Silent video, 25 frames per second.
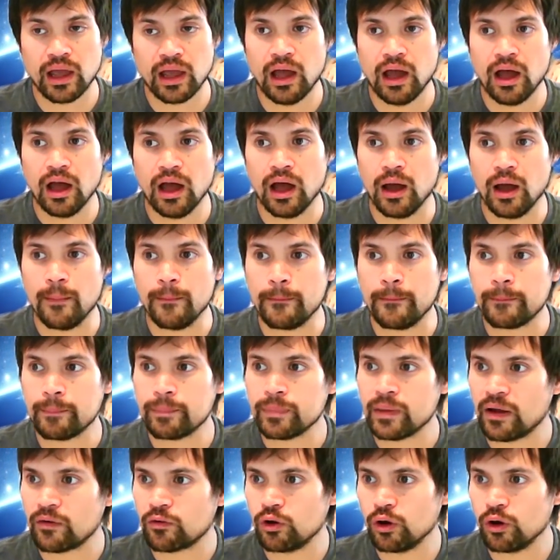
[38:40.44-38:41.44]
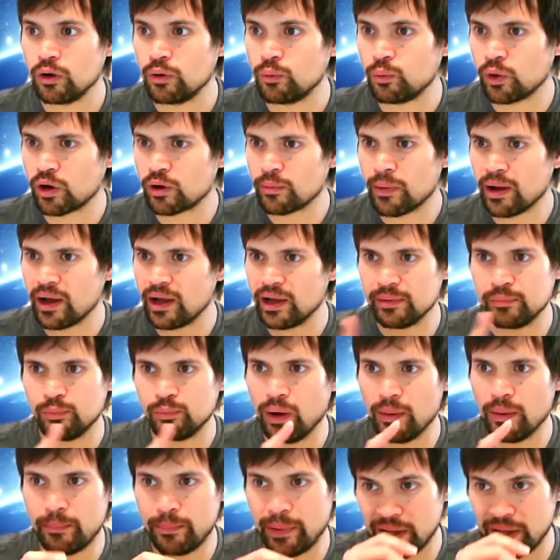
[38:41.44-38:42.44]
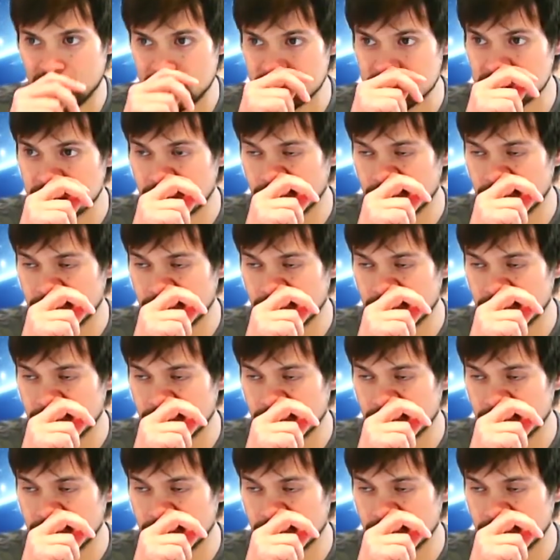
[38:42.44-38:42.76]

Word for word: um, I've got one of my web pages.